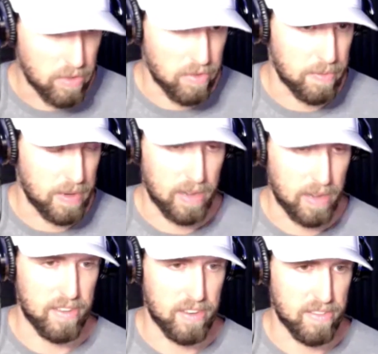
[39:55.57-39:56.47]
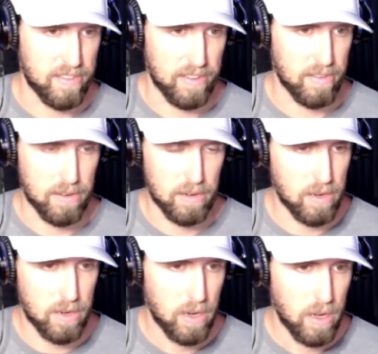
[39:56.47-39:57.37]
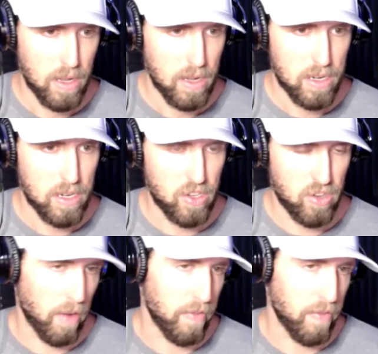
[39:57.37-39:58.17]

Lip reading: because it just doesn't solve